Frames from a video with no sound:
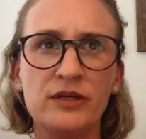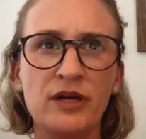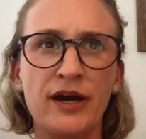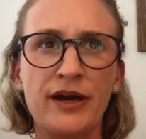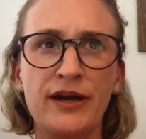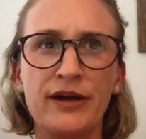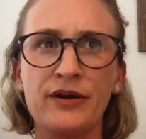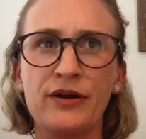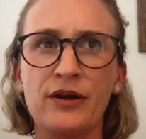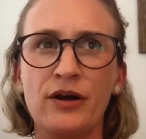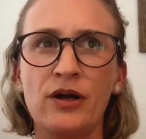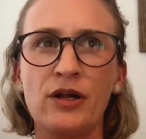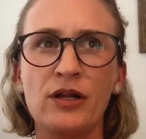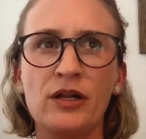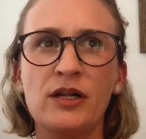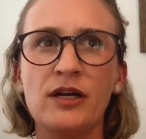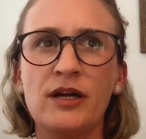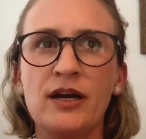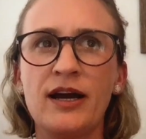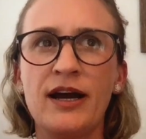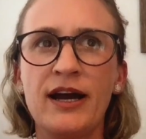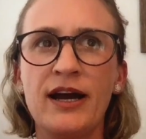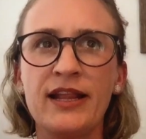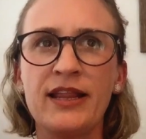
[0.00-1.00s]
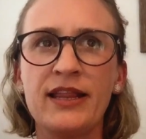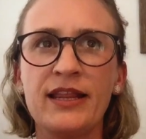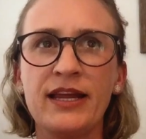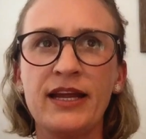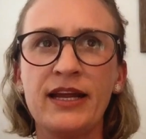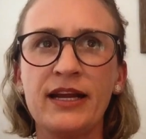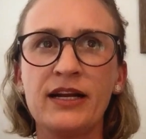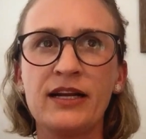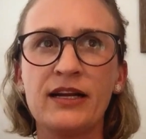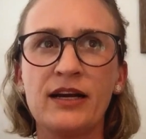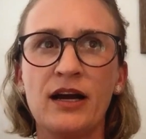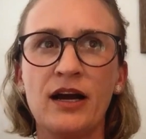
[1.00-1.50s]
not at all. I
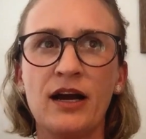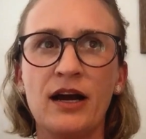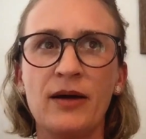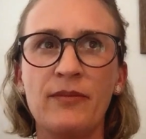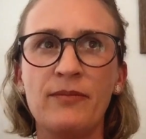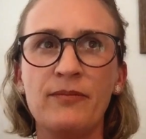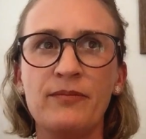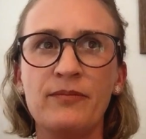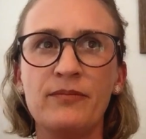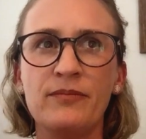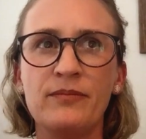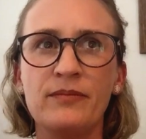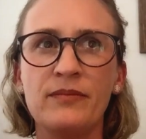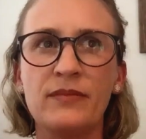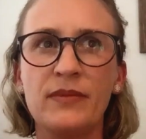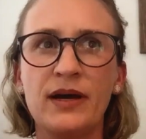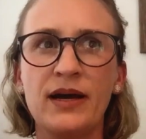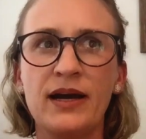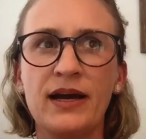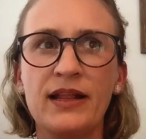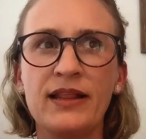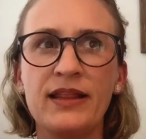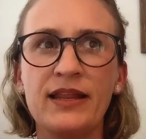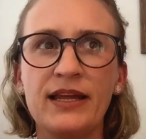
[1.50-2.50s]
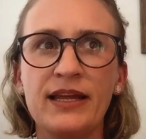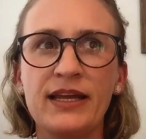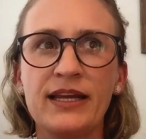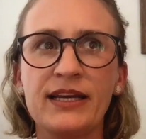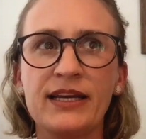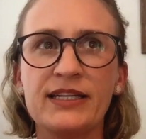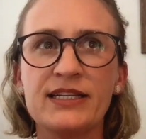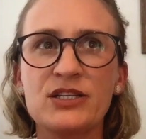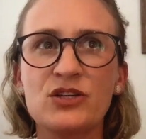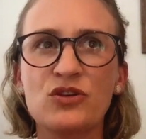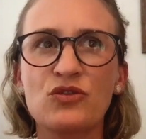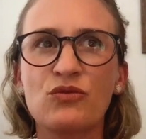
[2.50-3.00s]
think
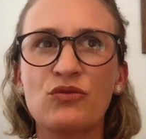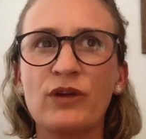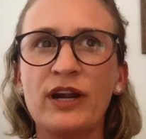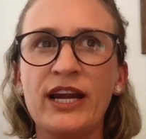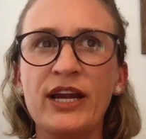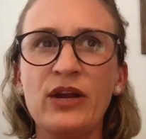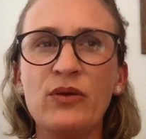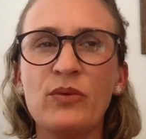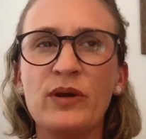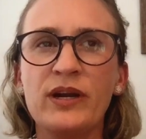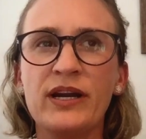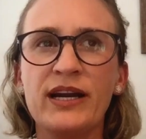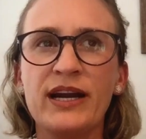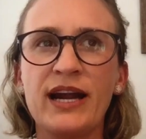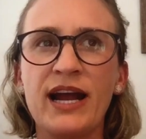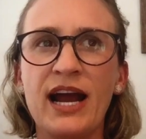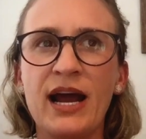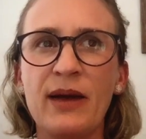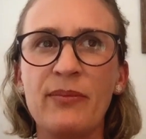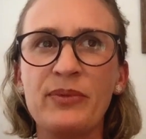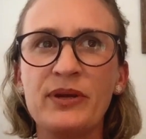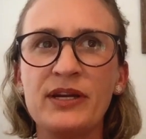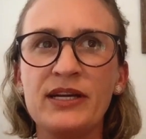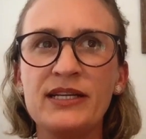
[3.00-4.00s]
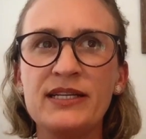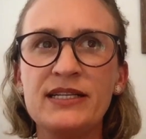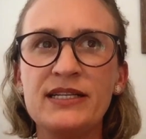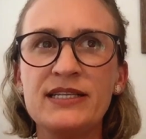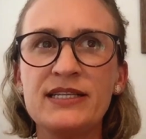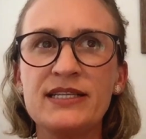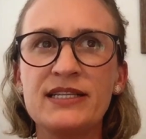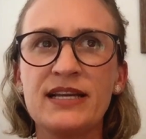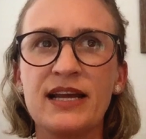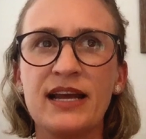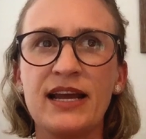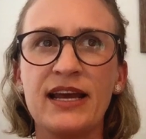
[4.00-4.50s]
it's great when it
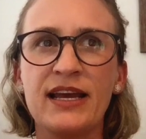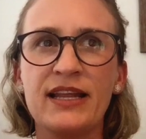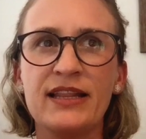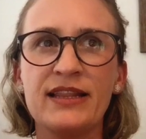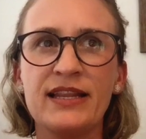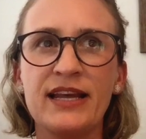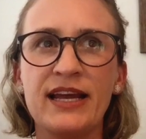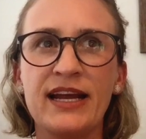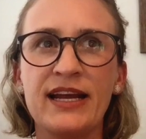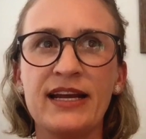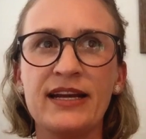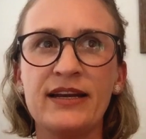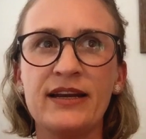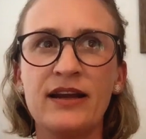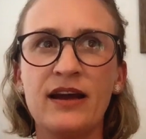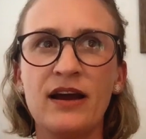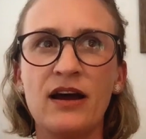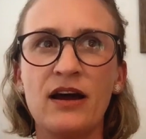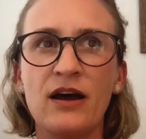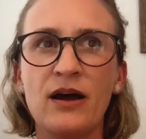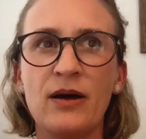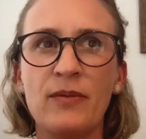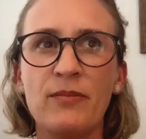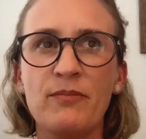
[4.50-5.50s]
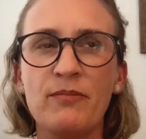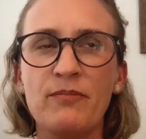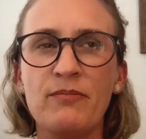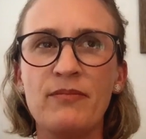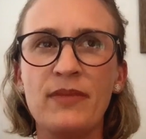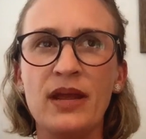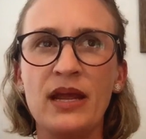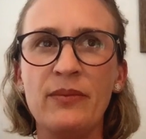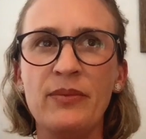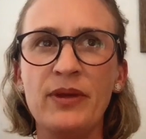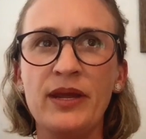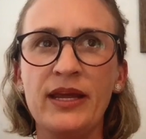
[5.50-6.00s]
happens, and then,
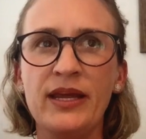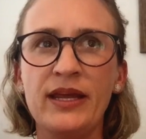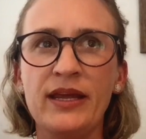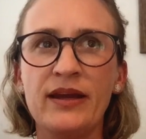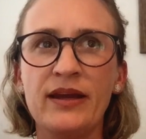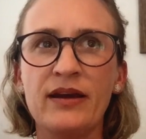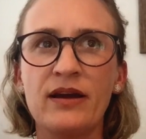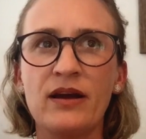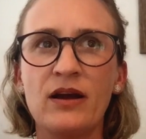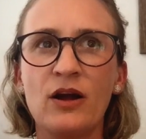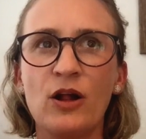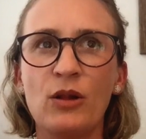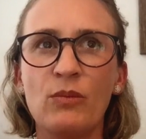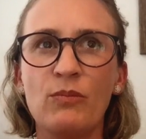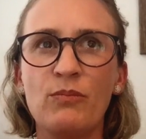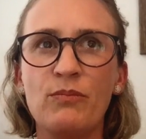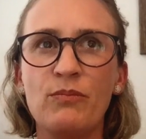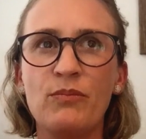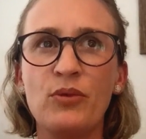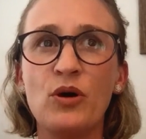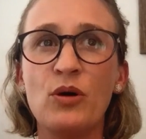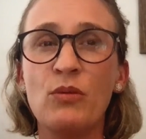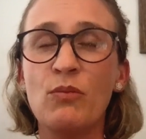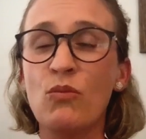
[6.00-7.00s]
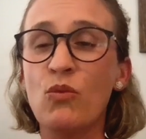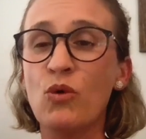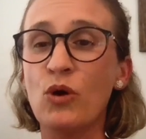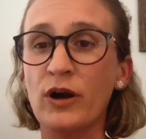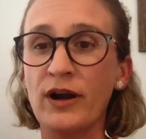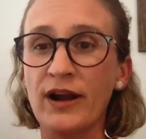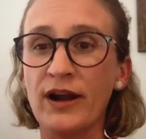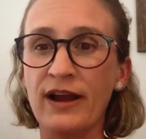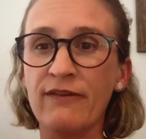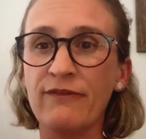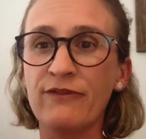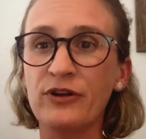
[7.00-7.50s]
maybe I'll put
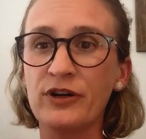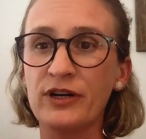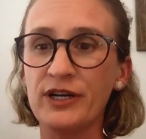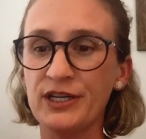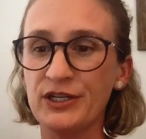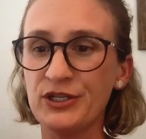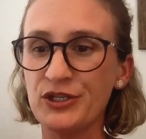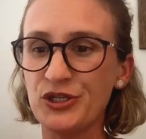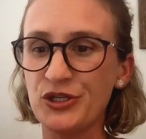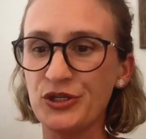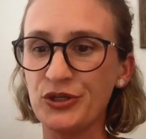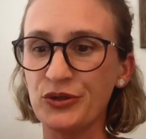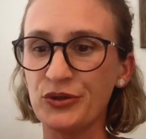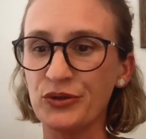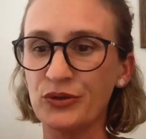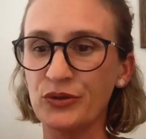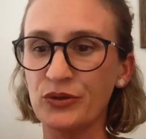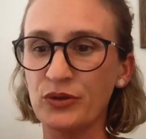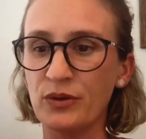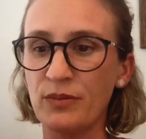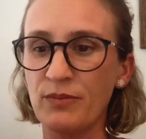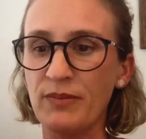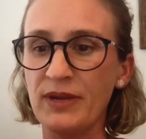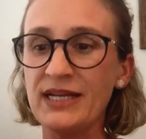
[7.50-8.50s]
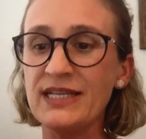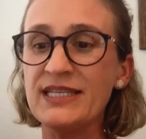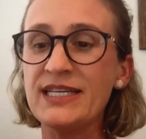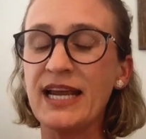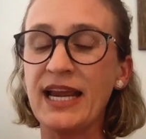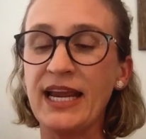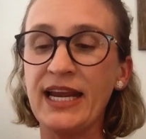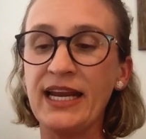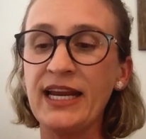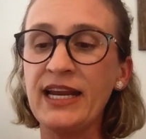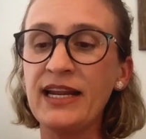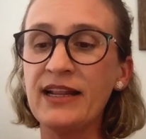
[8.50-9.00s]
more effort into
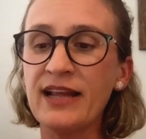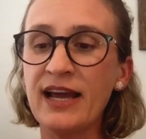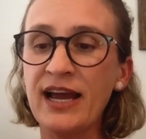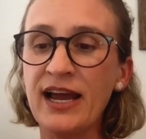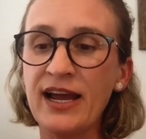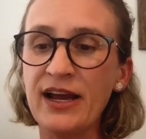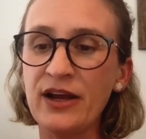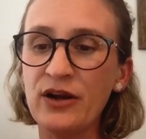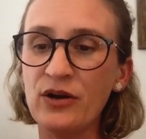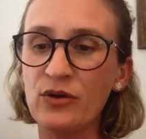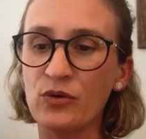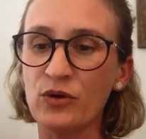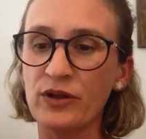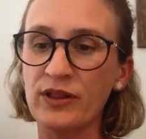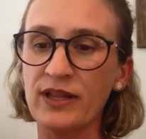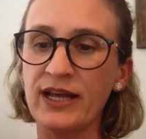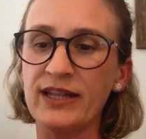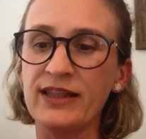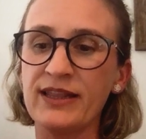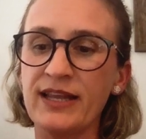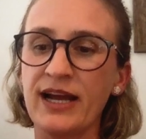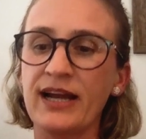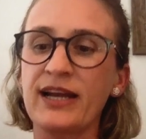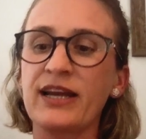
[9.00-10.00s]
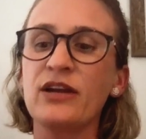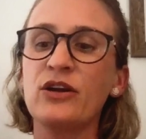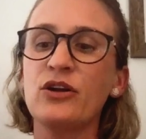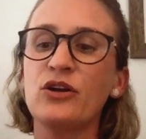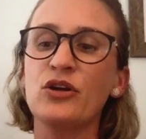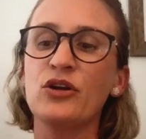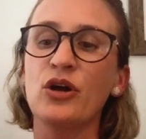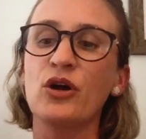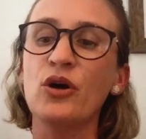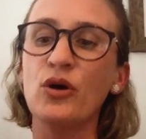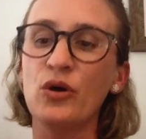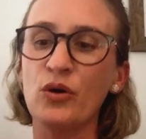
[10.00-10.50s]
maintaining that or that can
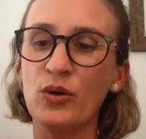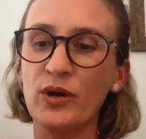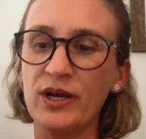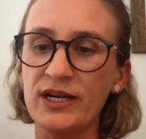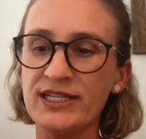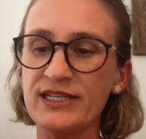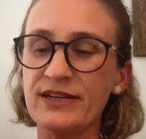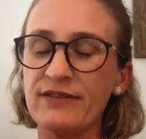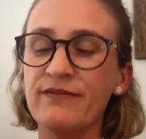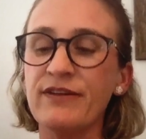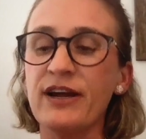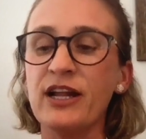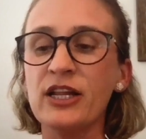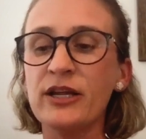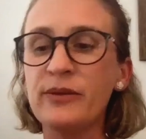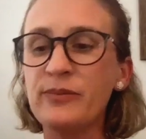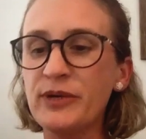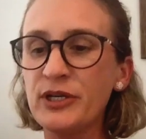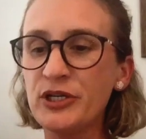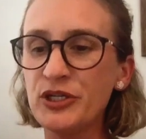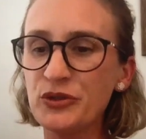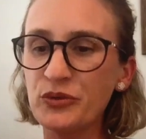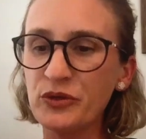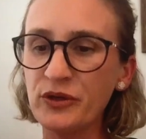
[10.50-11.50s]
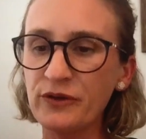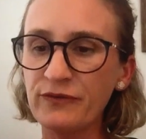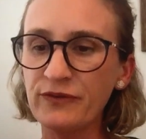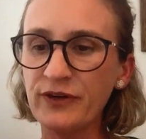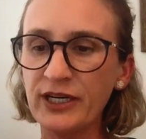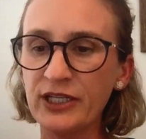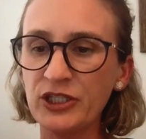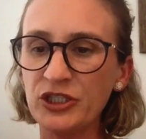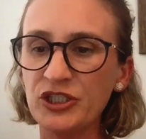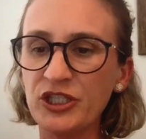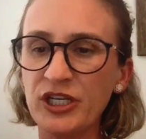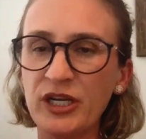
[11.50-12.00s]
go and develop into a
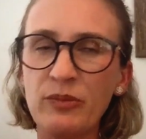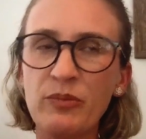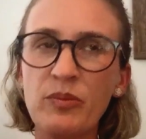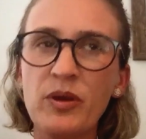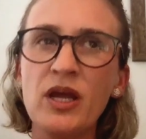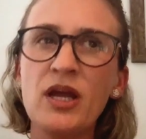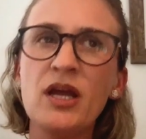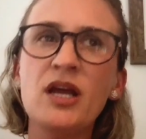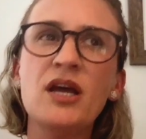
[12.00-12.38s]
friendship,